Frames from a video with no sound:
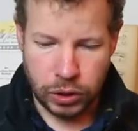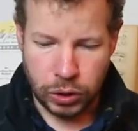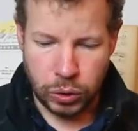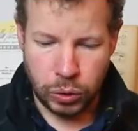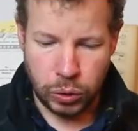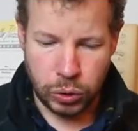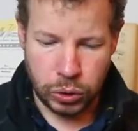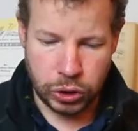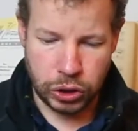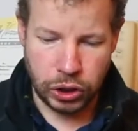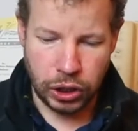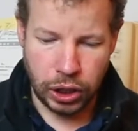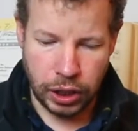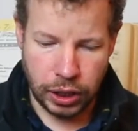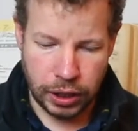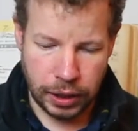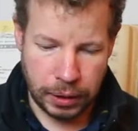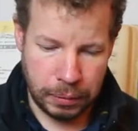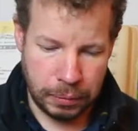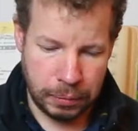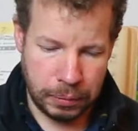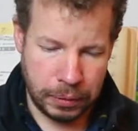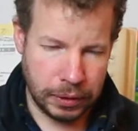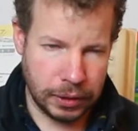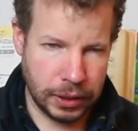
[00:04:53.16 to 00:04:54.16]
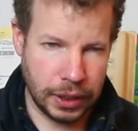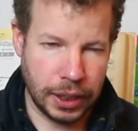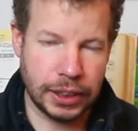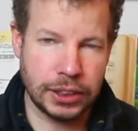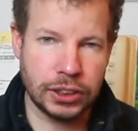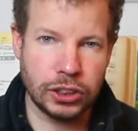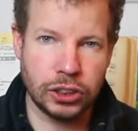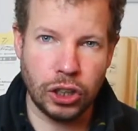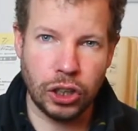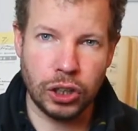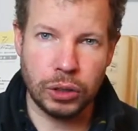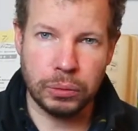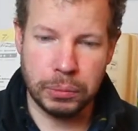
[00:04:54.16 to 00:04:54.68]
So let's
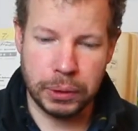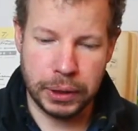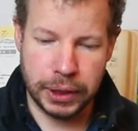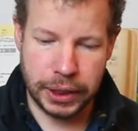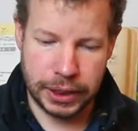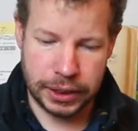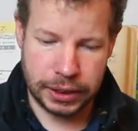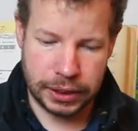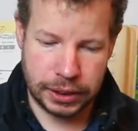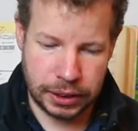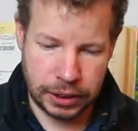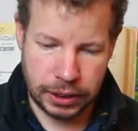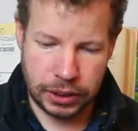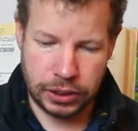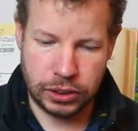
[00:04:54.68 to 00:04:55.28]
talk monies.